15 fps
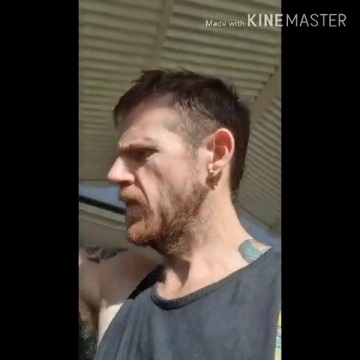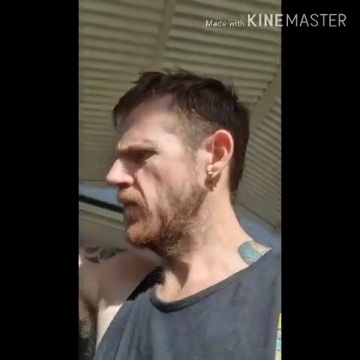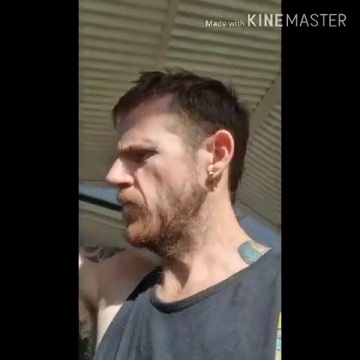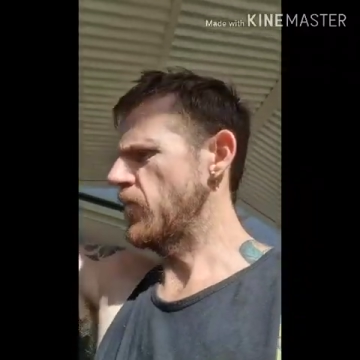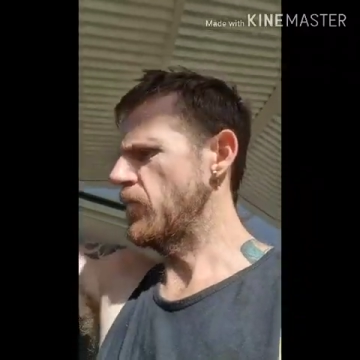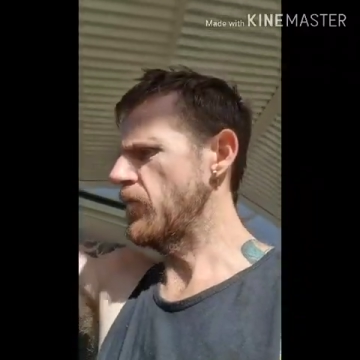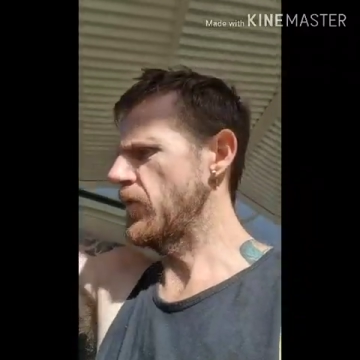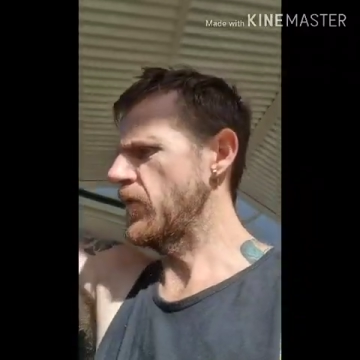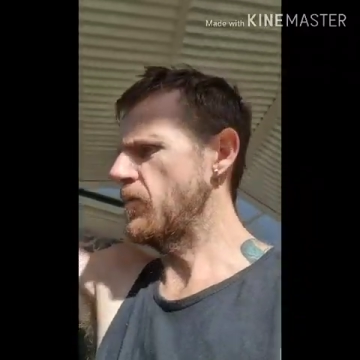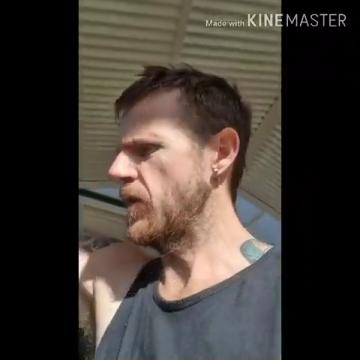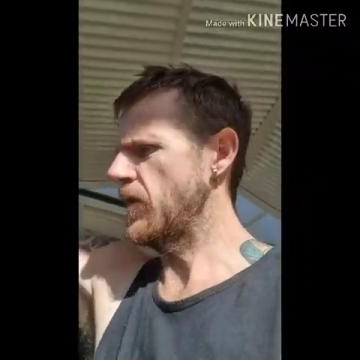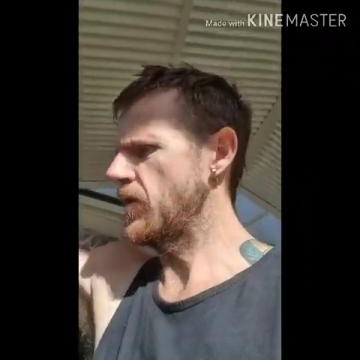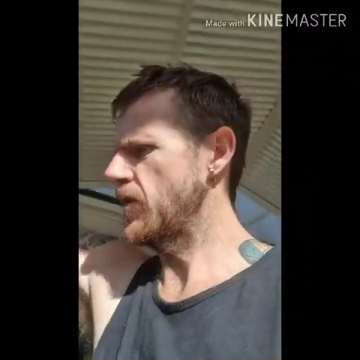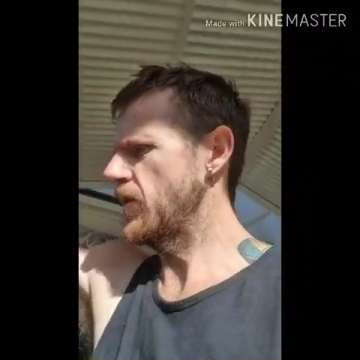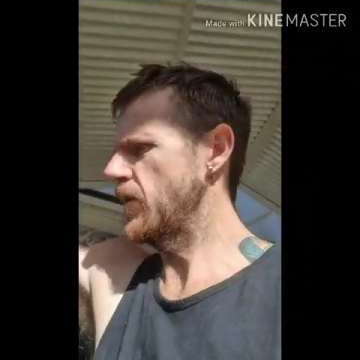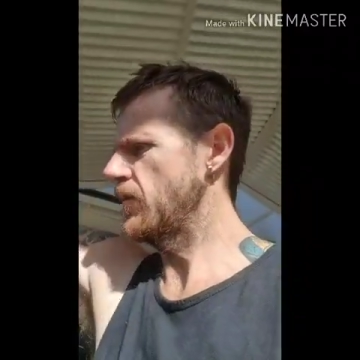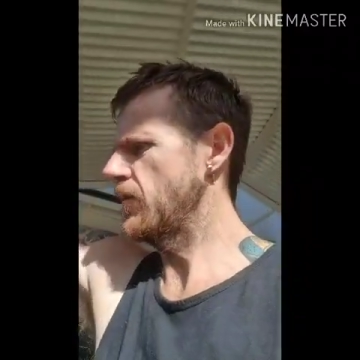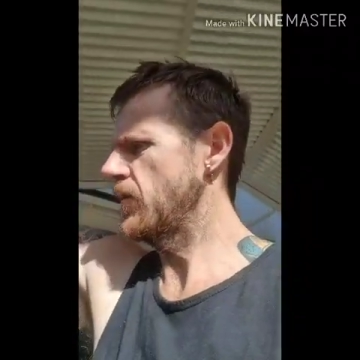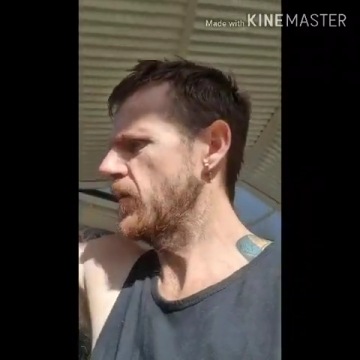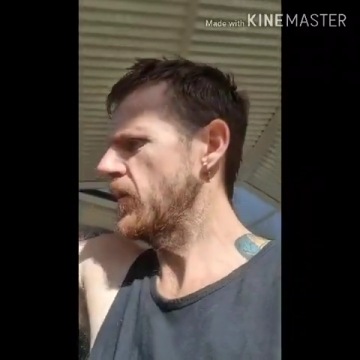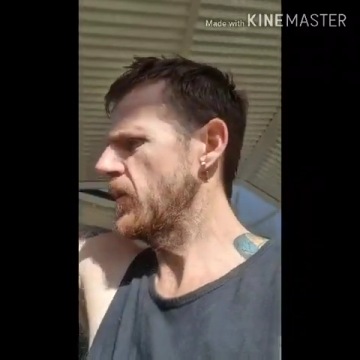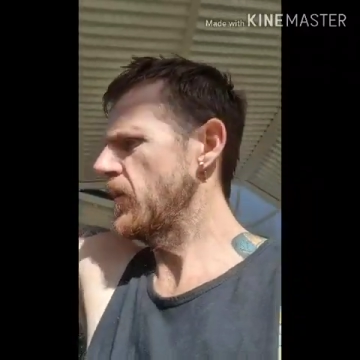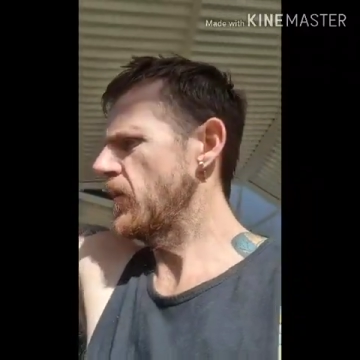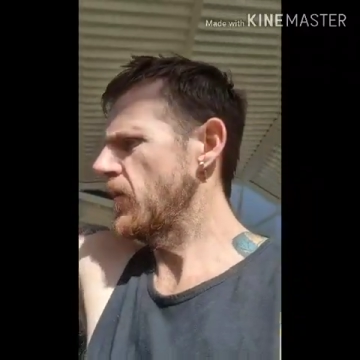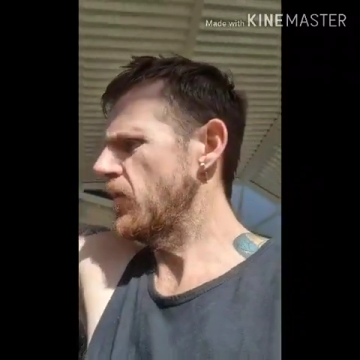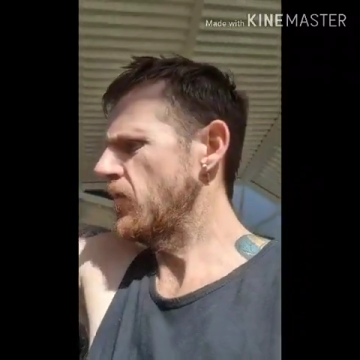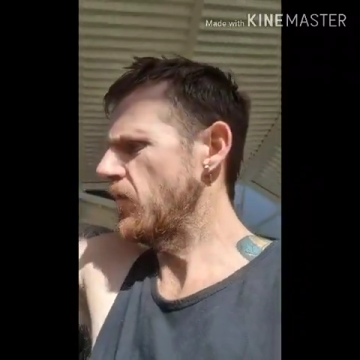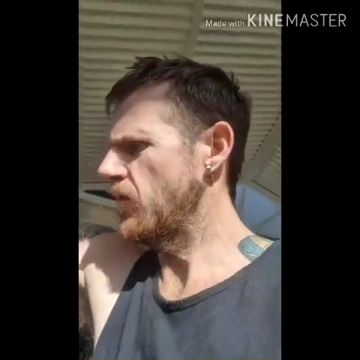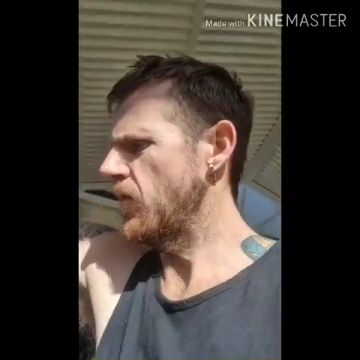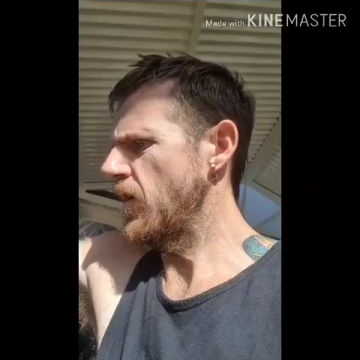and we're pretty much
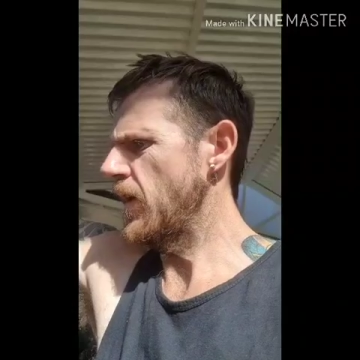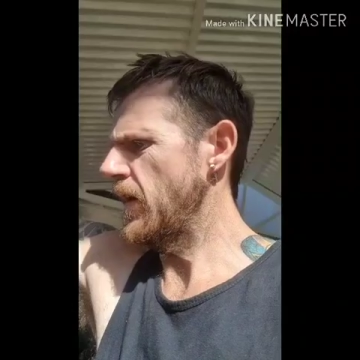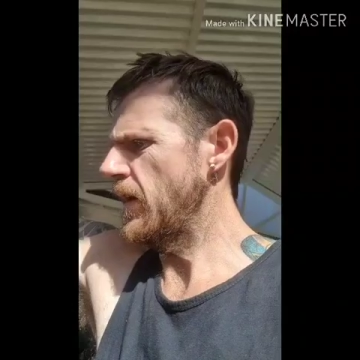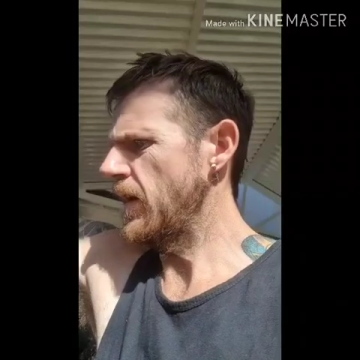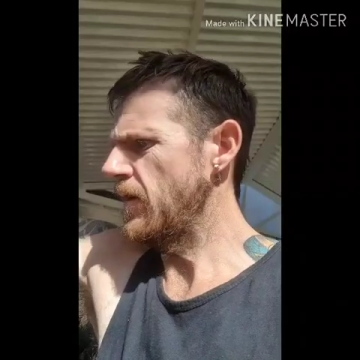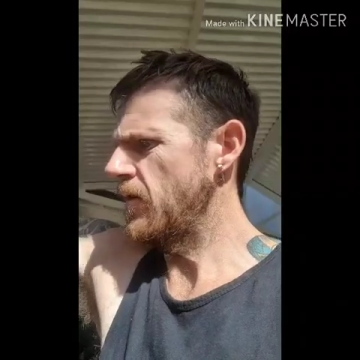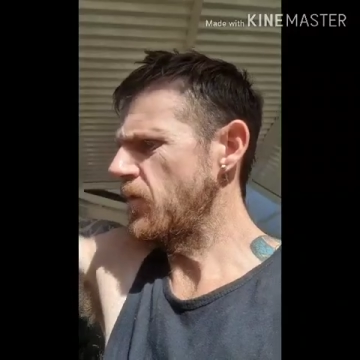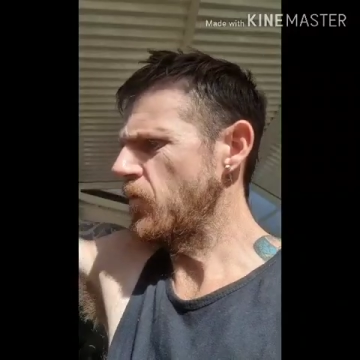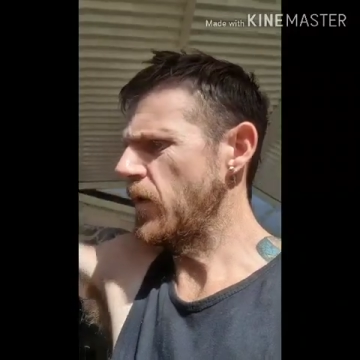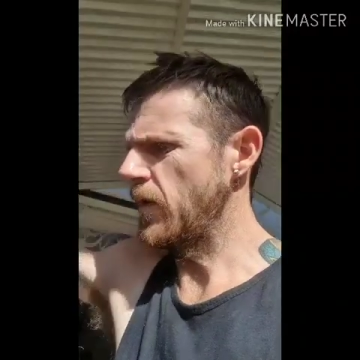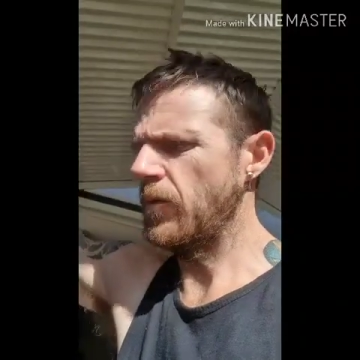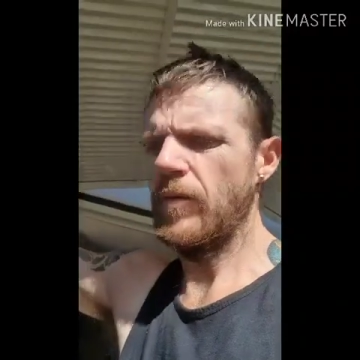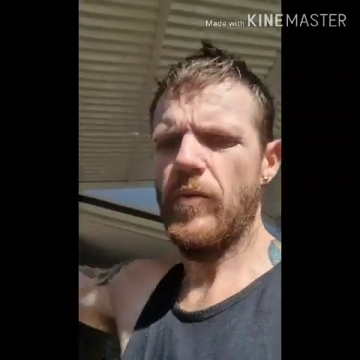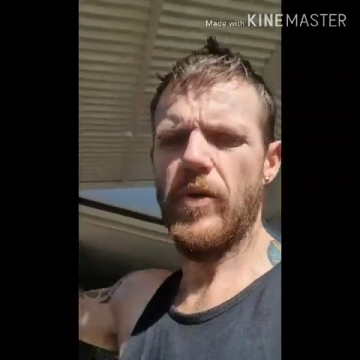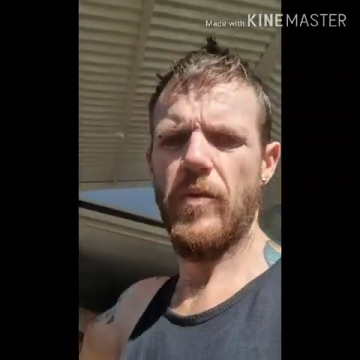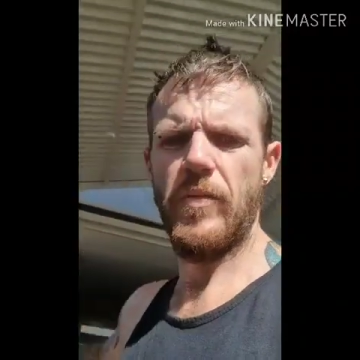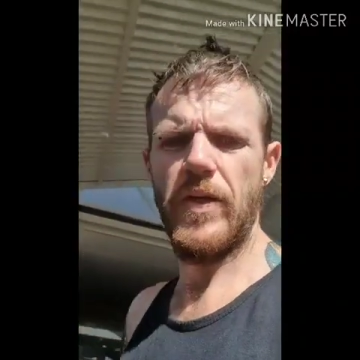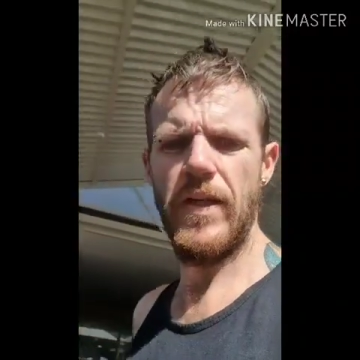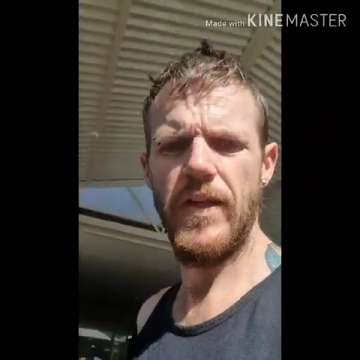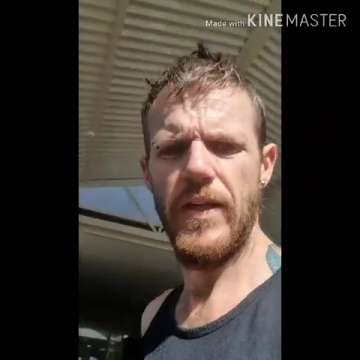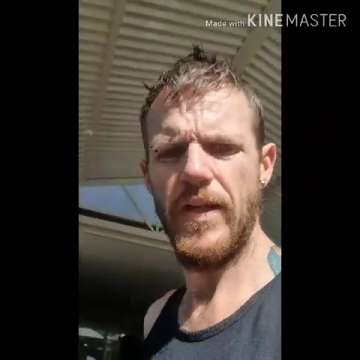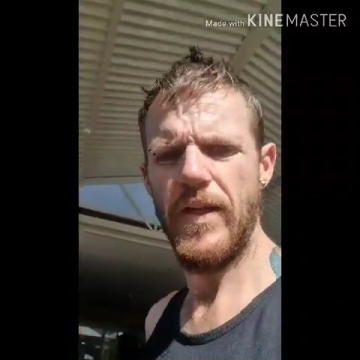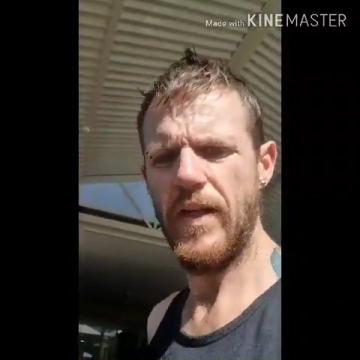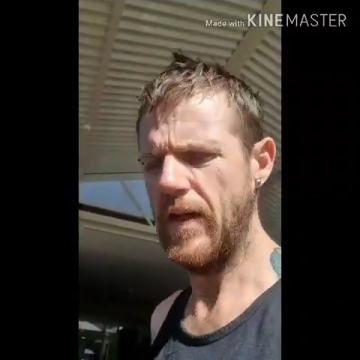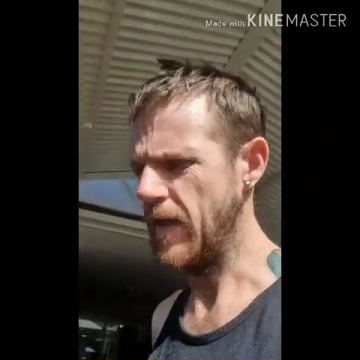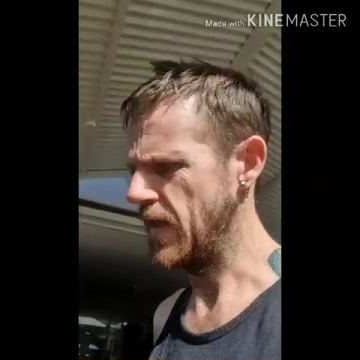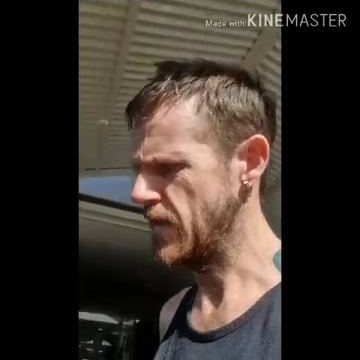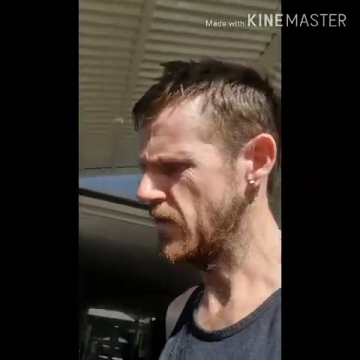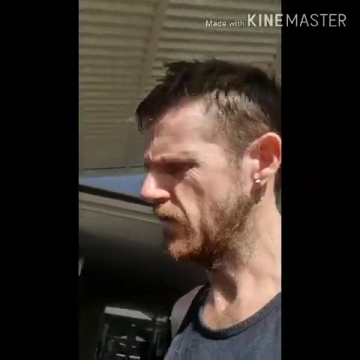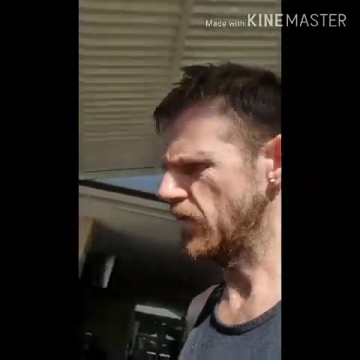right where we want to be.
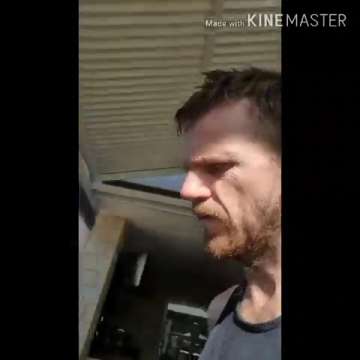It's looking